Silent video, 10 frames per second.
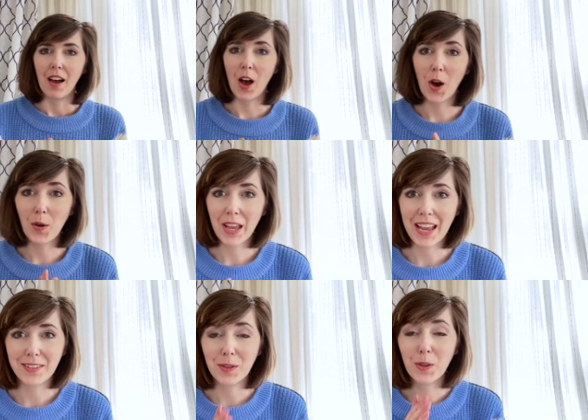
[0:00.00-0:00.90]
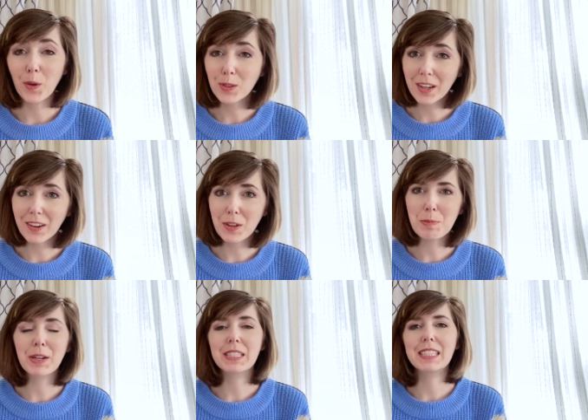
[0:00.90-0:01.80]
Okay, so those are the
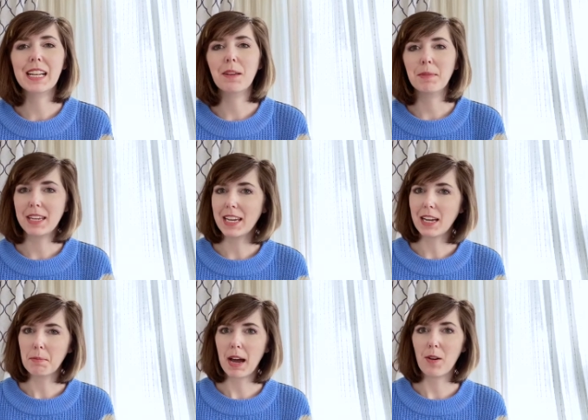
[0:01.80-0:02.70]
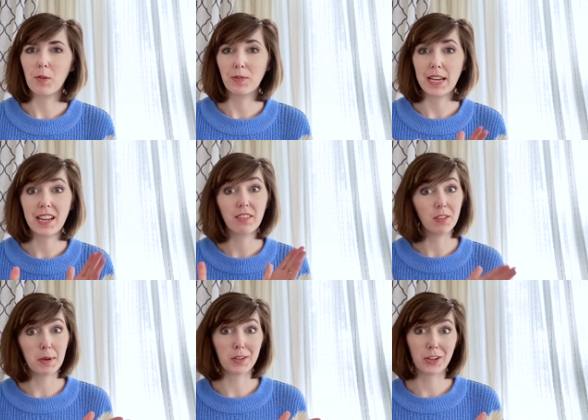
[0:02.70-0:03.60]
books that I'm thinking about reading for
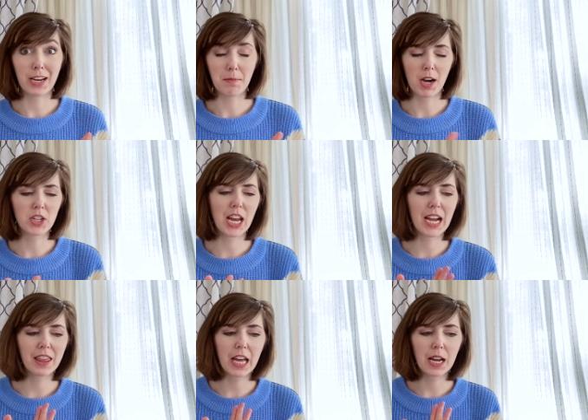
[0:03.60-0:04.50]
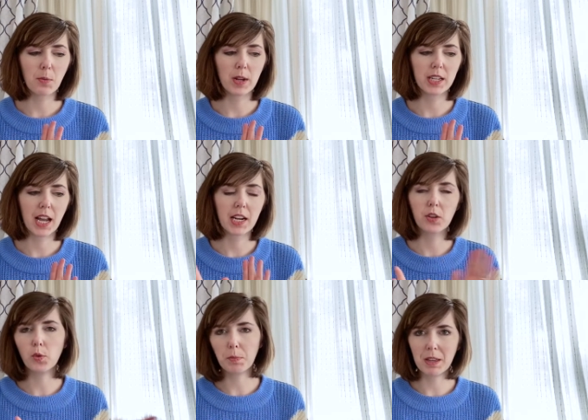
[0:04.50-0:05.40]
middle grade March, and I thought I would kind of
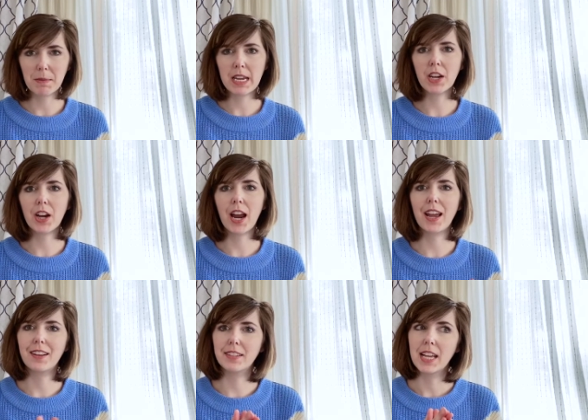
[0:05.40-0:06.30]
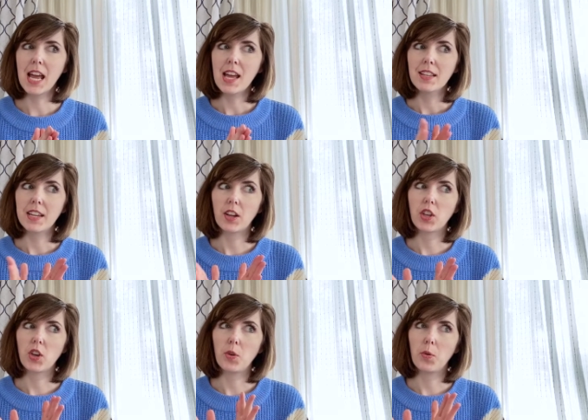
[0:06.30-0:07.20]
group them here and tell
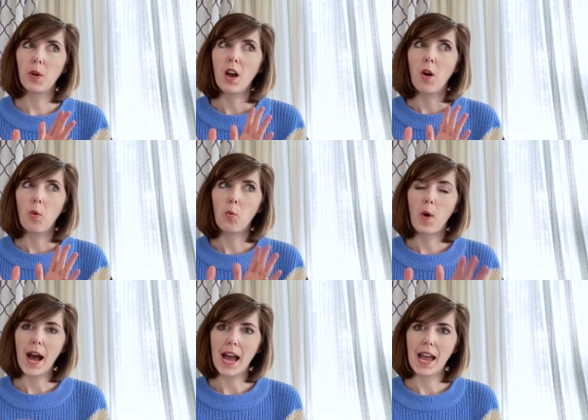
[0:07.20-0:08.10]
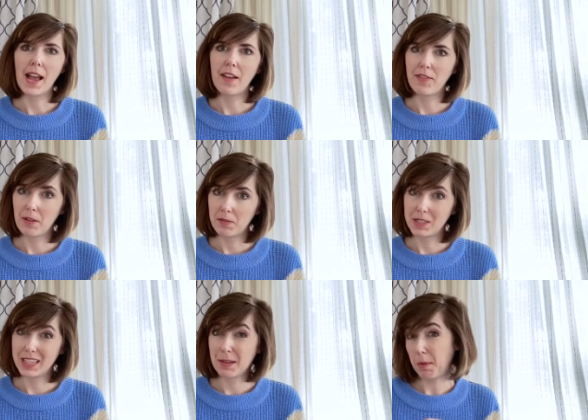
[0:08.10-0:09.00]
you why I found
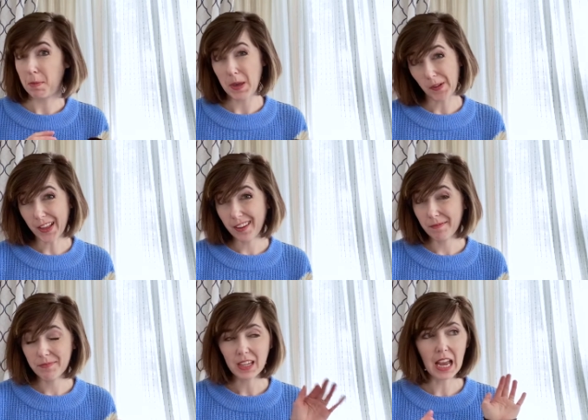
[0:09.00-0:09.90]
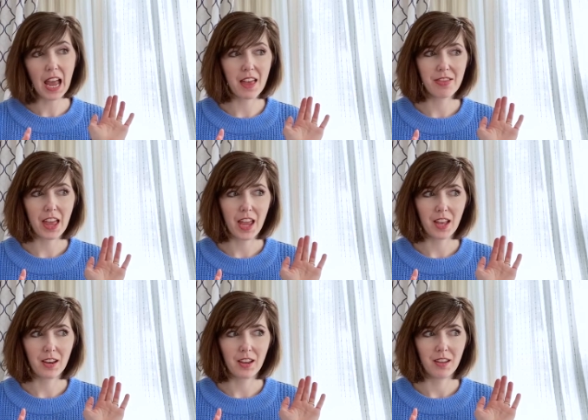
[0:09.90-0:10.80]
them appealing, and
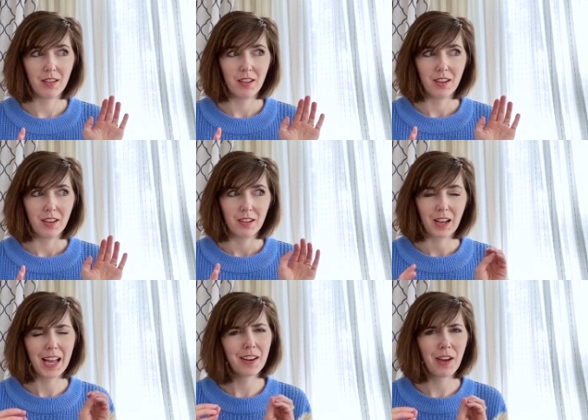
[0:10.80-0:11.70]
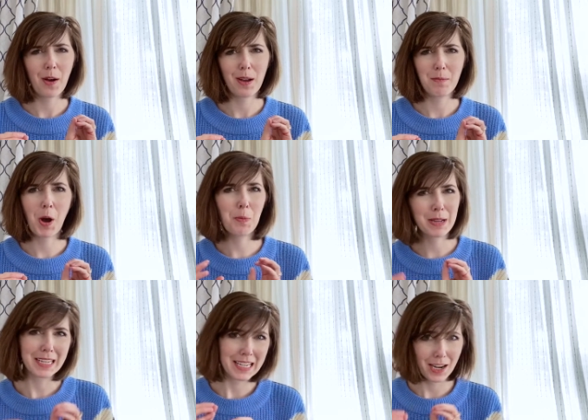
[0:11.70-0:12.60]
then kind of how I'm
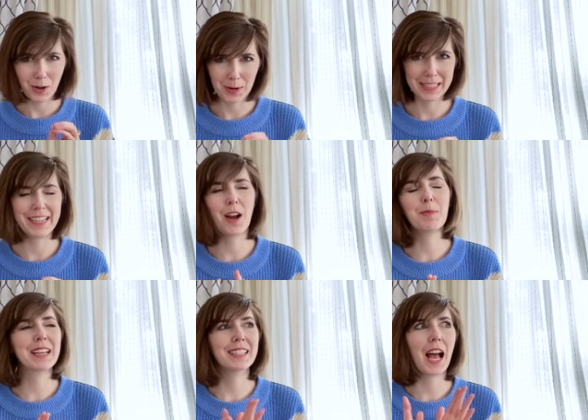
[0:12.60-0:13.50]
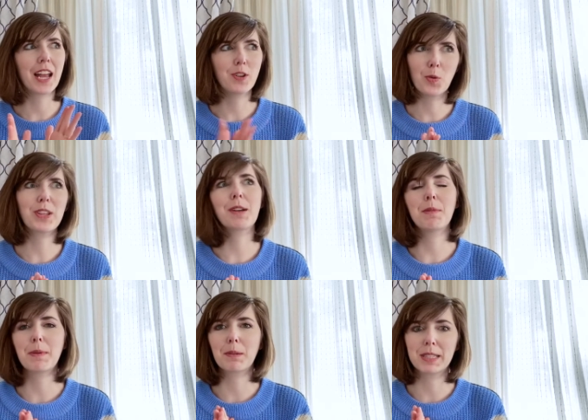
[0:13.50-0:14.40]
hoping to narrow it down, because I don't think I'm
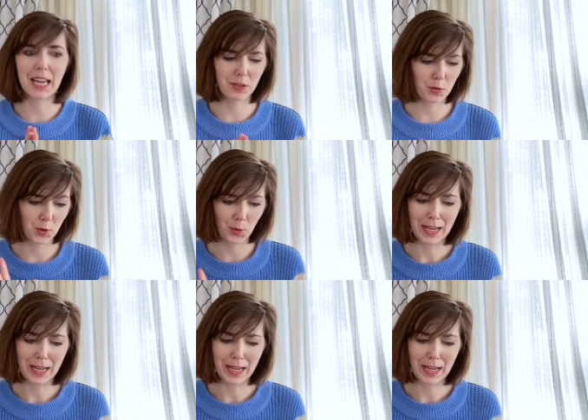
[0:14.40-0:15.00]
going to be able to get through